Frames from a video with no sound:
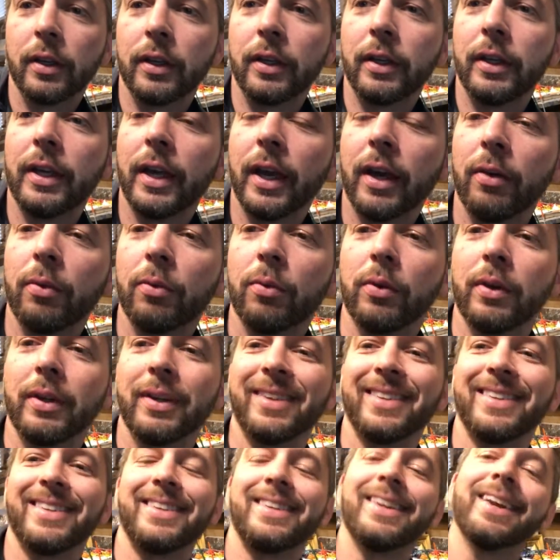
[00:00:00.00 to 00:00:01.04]
get
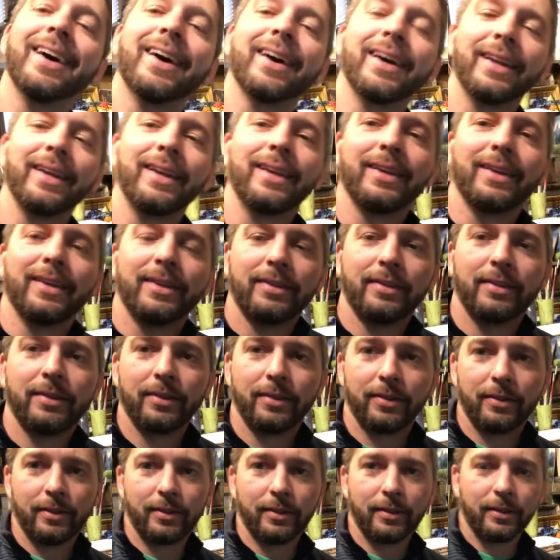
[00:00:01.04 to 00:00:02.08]
one done
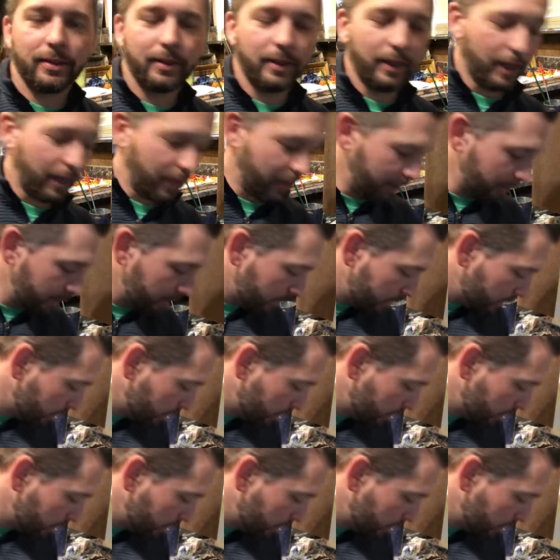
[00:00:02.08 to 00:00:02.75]
and